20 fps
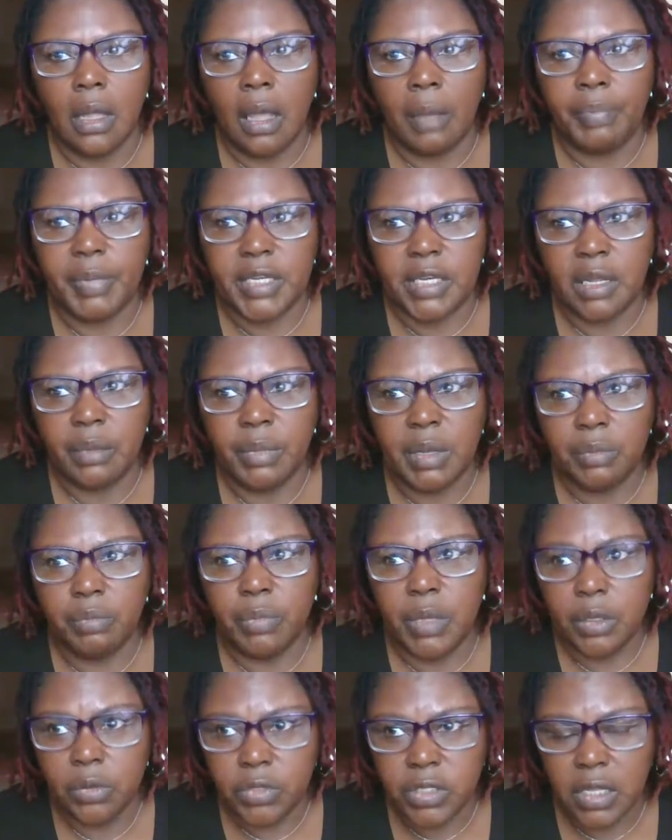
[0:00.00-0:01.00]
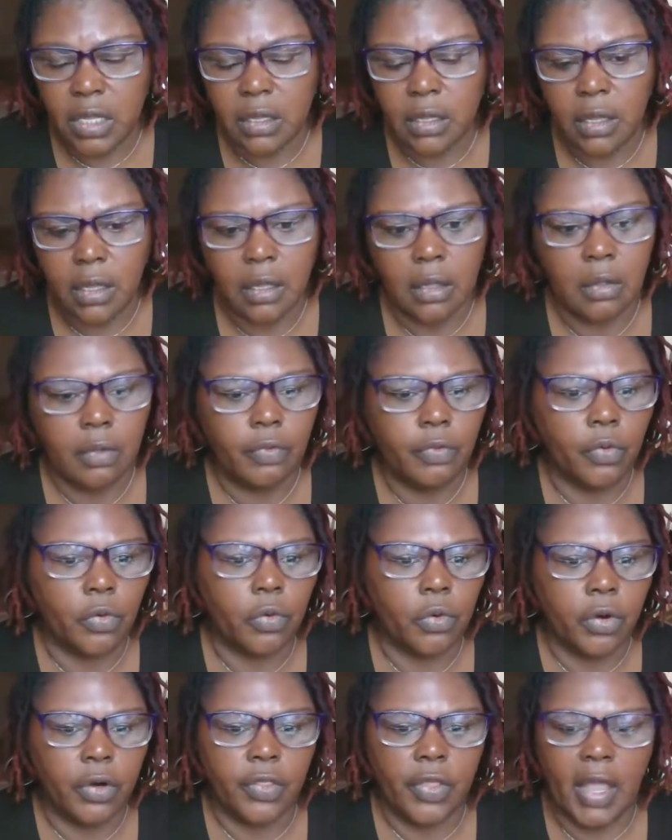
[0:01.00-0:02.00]
Epidemic Music
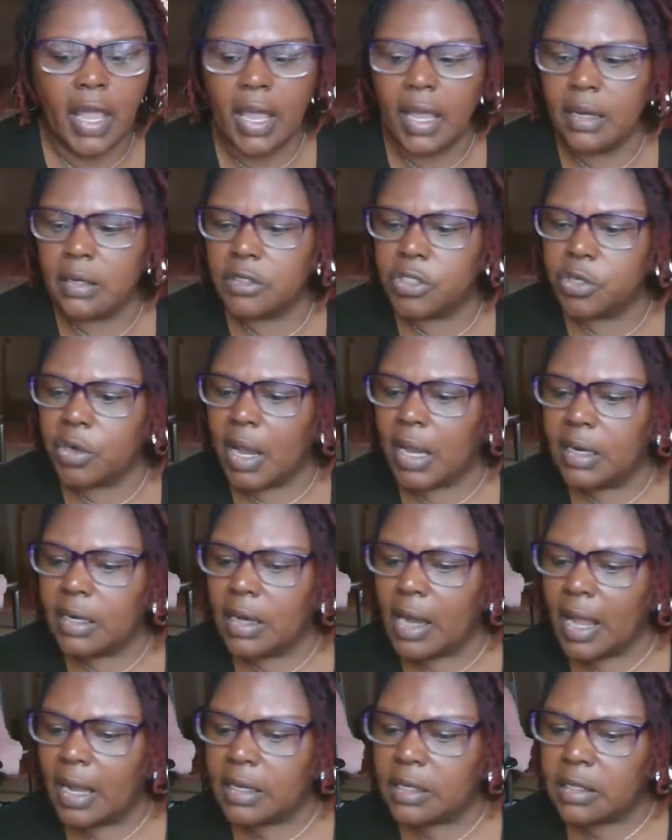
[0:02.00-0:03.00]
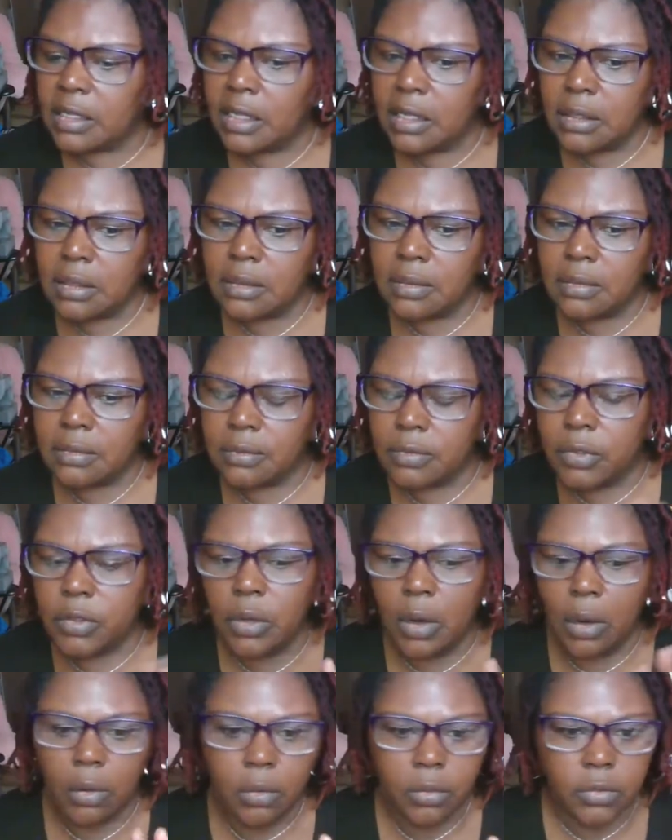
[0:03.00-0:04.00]
for that. Try to not get, you
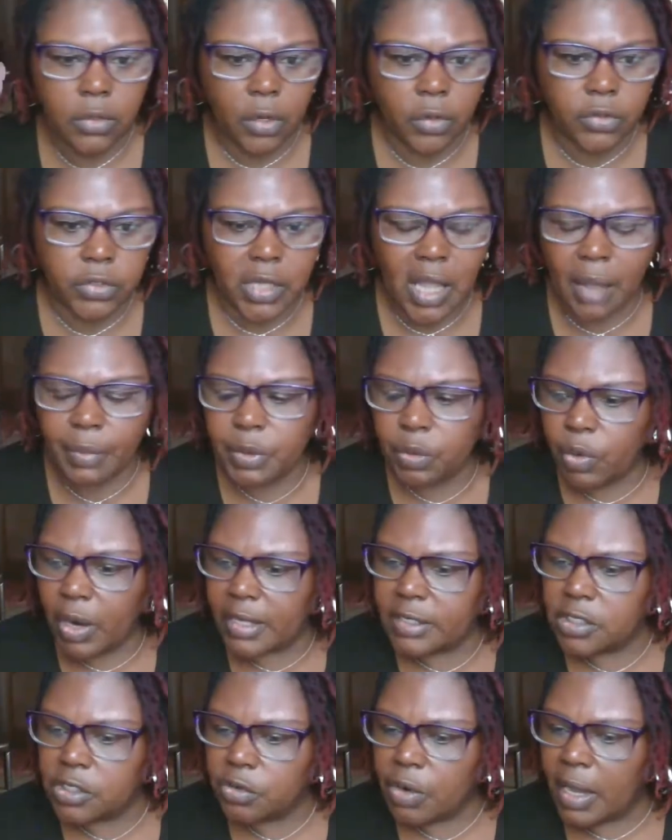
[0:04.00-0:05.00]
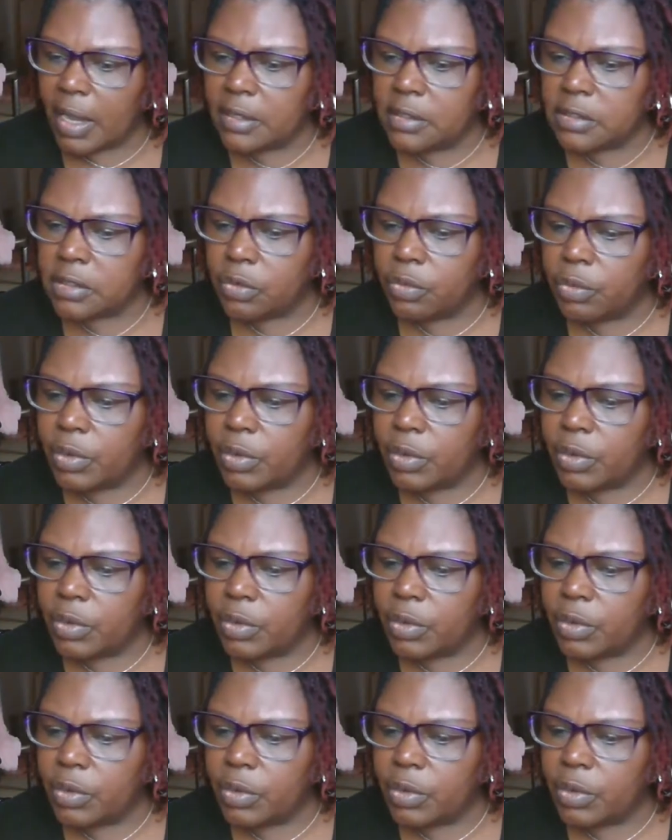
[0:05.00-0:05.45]
know, those copyright strikes or